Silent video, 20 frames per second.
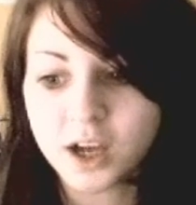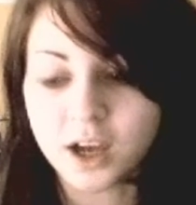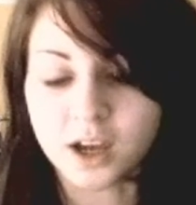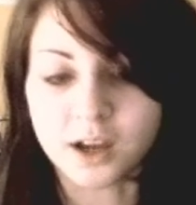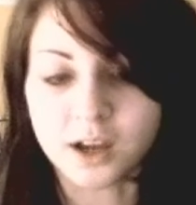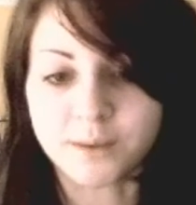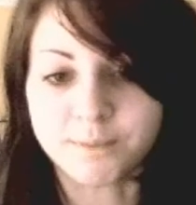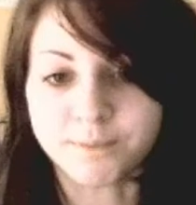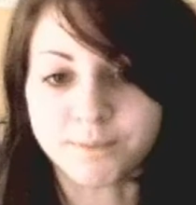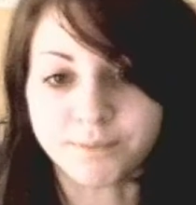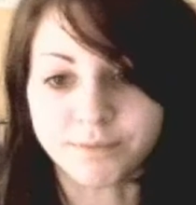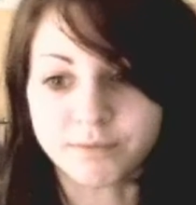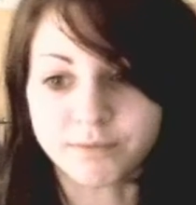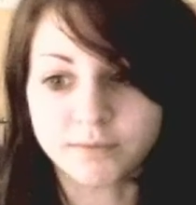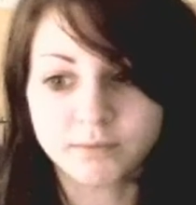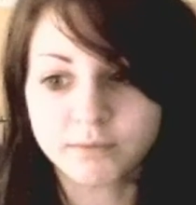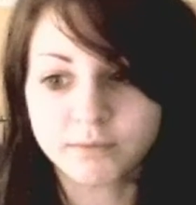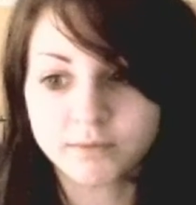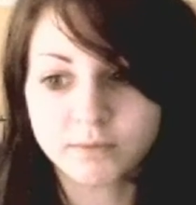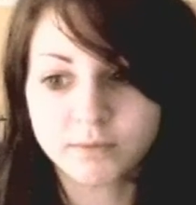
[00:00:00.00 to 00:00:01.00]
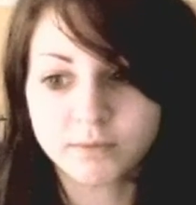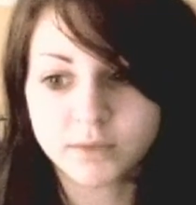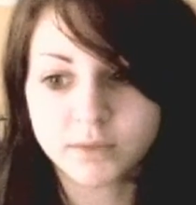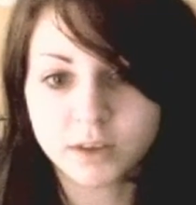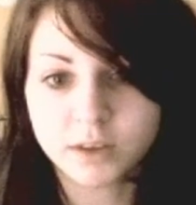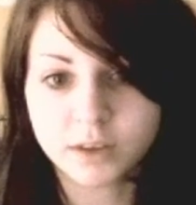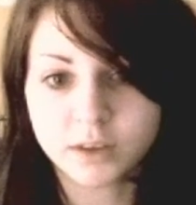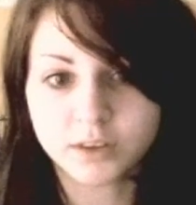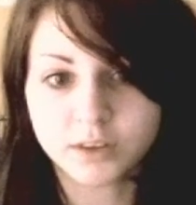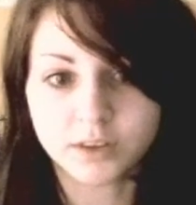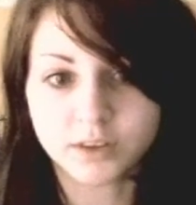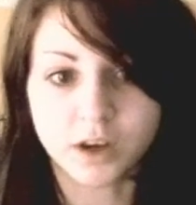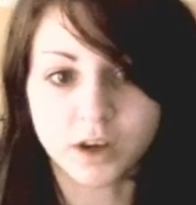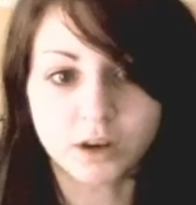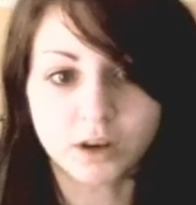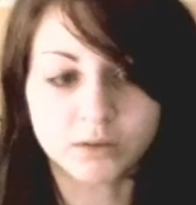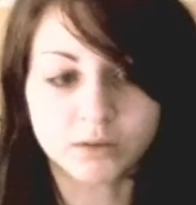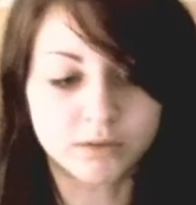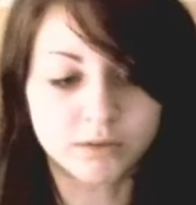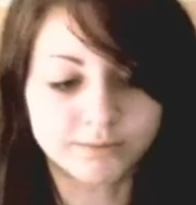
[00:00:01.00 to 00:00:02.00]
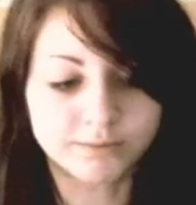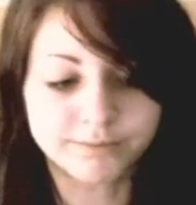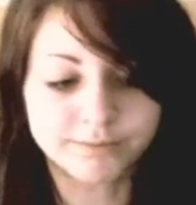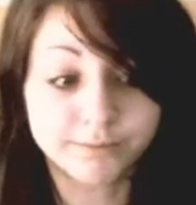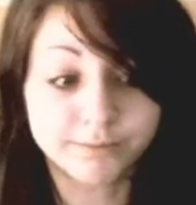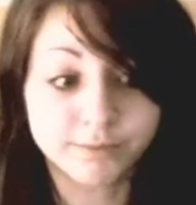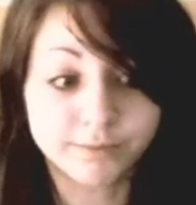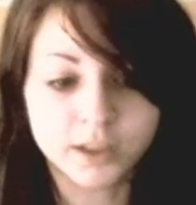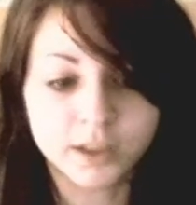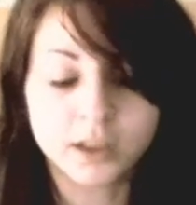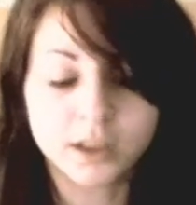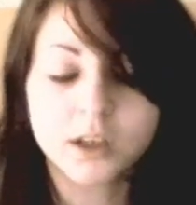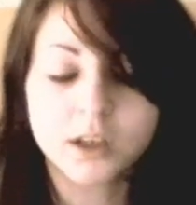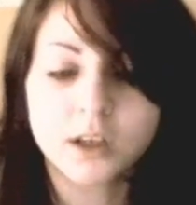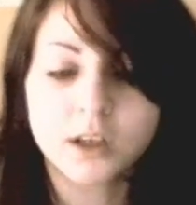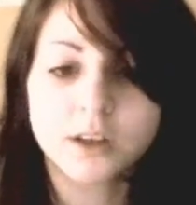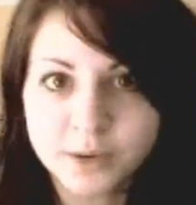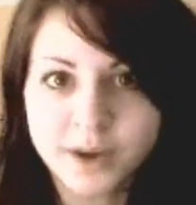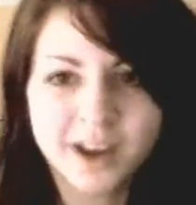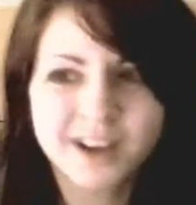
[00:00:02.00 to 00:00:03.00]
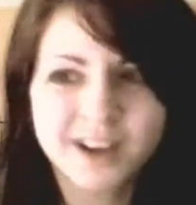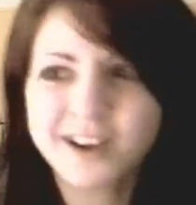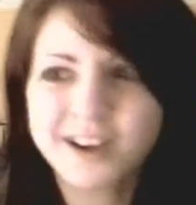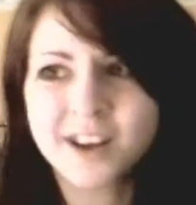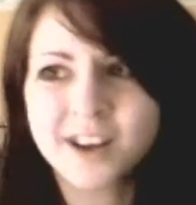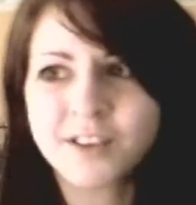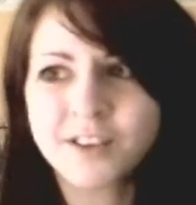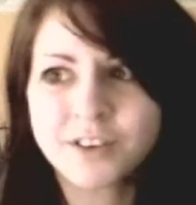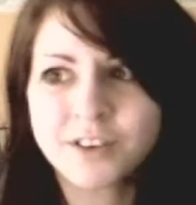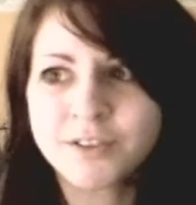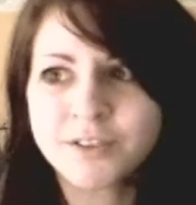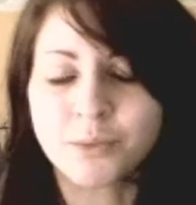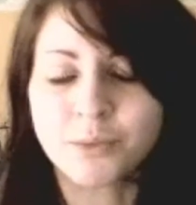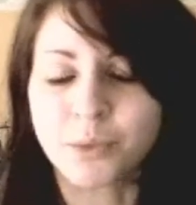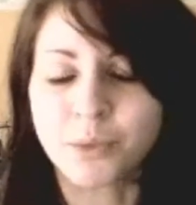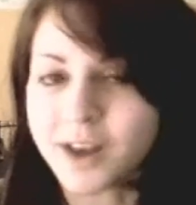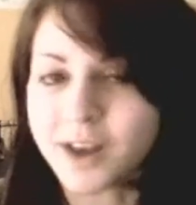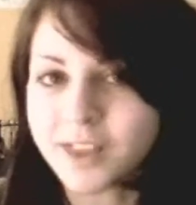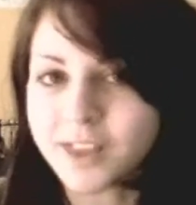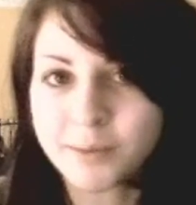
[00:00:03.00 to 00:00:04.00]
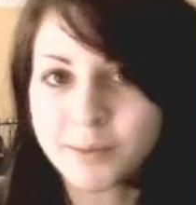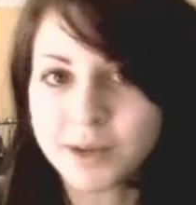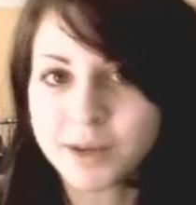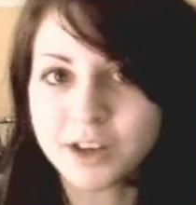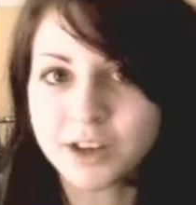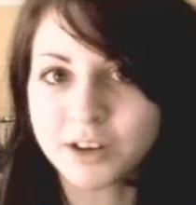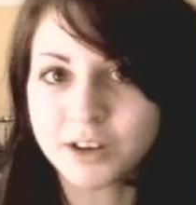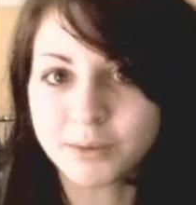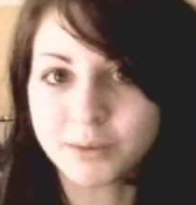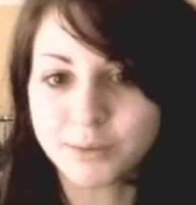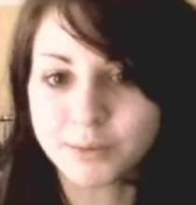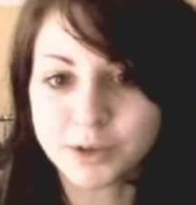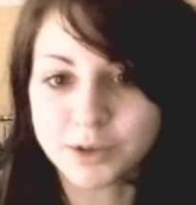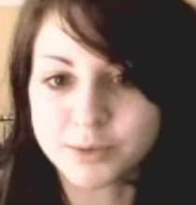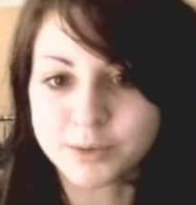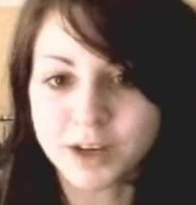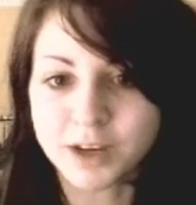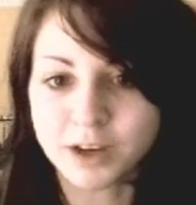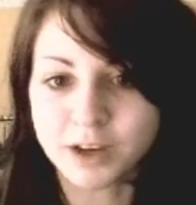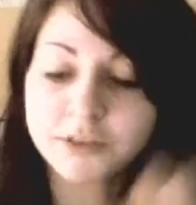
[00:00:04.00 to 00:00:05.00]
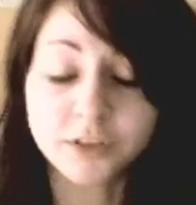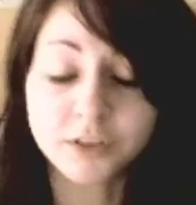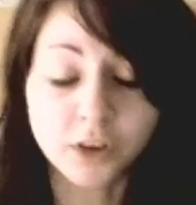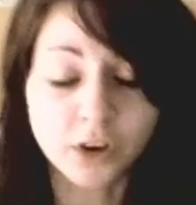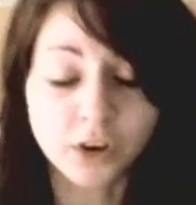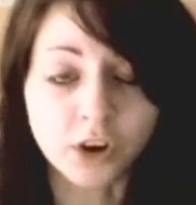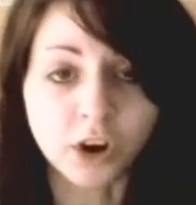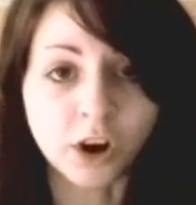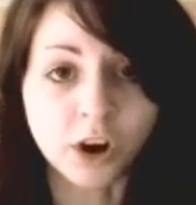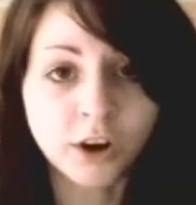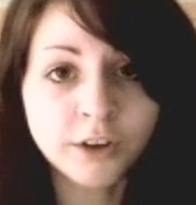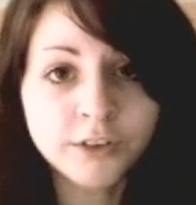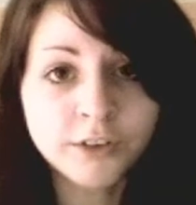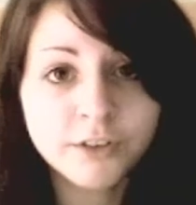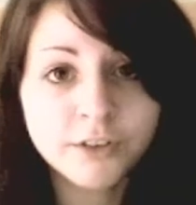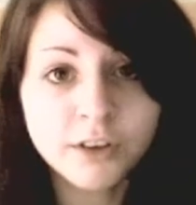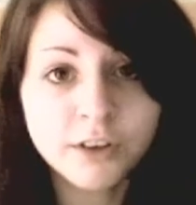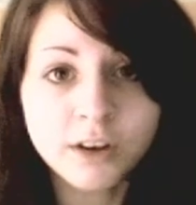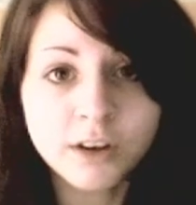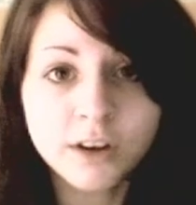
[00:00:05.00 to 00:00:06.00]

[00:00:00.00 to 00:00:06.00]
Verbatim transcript: Um, so, but, and I never even wear that make much makeup fuck off,